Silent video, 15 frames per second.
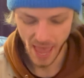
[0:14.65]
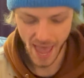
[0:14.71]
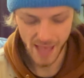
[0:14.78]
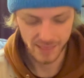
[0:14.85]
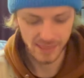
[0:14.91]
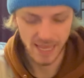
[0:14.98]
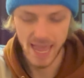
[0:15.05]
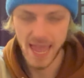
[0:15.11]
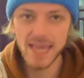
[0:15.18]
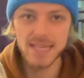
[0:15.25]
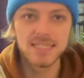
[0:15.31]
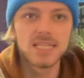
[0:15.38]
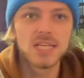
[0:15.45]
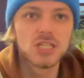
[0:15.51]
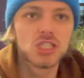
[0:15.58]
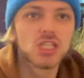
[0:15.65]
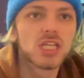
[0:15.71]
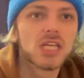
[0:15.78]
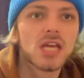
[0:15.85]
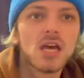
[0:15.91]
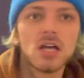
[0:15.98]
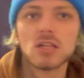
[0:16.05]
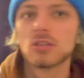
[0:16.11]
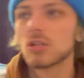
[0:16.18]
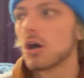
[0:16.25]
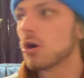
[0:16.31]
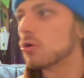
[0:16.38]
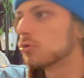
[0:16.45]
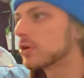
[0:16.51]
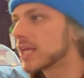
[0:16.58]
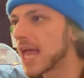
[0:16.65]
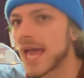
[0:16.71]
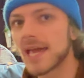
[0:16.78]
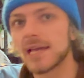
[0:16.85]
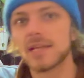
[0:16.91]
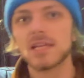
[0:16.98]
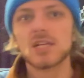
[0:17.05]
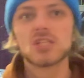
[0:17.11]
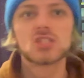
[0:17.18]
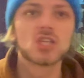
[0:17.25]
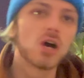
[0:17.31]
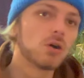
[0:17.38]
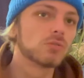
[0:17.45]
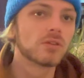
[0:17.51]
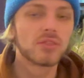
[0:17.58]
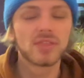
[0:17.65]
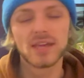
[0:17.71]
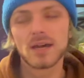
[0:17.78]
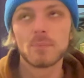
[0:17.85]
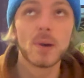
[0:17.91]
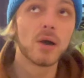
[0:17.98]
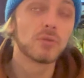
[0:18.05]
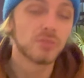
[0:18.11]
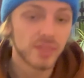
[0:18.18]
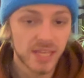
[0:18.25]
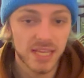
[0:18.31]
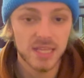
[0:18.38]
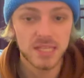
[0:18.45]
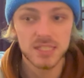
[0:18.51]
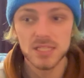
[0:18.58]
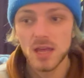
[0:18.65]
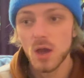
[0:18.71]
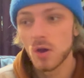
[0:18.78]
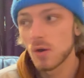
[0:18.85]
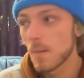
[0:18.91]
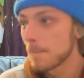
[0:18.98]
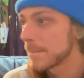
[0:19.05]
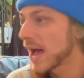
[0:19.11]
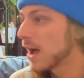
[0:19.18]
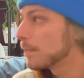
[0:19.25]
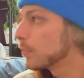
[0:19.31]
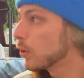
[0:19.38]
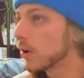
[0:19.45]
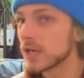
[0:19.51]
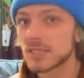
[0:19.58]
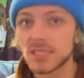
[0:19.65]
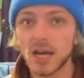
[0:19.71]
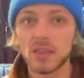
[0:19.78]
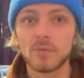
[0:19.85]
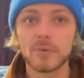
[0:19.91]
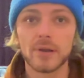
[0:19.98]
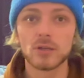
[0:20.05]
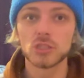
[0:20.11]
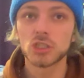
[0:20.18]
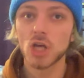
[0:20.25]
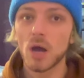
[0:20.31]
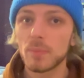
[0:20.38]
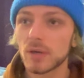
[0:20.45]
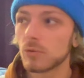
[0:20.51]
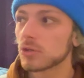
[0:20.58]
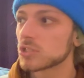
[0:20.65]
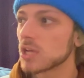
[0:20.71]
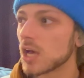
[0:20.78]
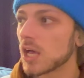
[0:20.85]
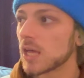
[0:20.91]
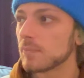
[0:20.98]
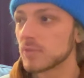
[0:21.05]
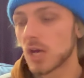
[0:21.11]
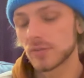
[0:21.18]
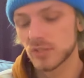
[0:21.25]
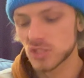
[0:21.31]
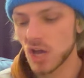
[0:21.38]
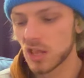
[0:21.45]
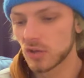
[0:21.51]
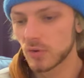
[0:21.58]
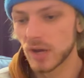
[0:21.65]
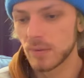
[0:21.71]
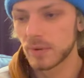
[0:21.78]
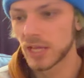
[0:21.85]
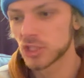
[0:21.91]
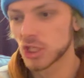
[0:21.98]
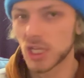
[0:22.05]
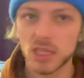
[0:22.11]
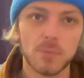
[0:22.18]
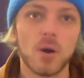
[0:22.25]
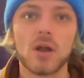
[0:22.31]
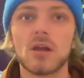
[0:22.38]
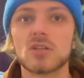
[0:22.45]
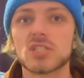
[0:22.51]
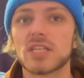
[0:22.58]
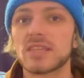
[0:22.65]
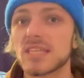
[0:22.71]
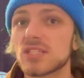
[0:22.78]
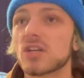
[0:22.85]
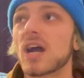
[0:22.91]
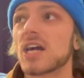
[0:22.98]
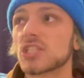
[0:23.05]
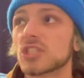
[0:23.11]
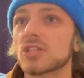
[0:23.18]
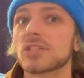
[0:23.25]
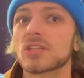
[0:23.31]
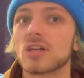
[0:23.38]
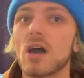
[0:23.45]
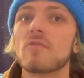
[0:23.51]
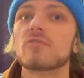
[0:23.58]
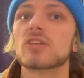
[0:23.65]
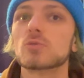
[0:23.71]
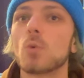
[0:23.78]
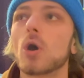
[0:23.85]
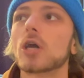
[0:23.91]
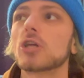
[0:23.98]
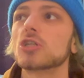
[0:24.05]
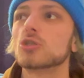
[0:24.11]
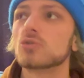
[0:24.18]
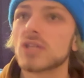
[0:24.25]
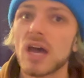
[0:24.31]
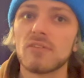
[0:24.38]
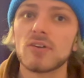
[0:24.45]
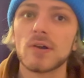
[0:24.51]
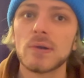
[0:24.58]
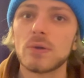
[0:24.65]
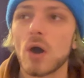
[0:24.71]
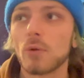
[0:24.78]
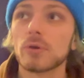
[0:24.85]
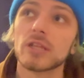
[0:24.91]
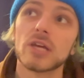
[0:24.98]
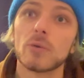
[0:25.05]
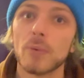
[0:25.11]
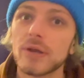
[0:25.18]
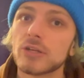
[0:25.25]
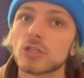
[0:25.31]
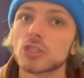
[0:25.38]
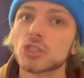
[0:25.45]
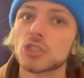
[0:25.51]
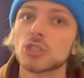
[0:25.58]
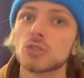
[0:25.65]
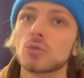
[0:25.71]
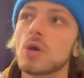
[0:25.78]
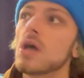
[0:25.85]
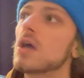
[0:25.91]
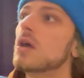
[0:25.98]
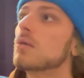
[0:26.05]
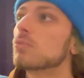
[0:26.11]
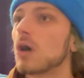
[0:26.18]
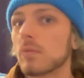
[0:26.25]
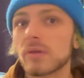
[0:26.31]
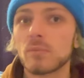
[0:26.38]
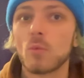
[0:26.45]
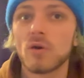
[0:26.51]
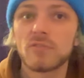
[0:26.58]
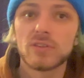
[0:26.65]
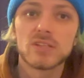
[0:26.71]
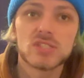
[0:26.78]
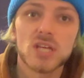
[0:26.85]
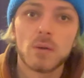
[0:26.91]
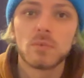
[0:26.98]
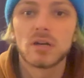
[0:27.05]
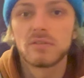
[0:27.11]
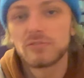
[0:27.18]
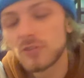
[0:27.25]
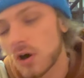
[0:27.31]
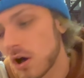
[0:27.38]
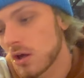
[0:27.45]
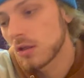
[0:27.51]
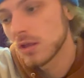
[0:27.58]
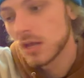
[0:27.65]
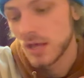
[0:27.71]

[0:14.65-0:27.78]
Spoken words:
at the ACG Lowcate. So the thing about these bad boys, saw them when I was shopping one time. Not this colorway, but I tried them on. I was like, these are actually like the comfiest walking shoes ever. Not really a winter shoe. Probably more for the summer and fall.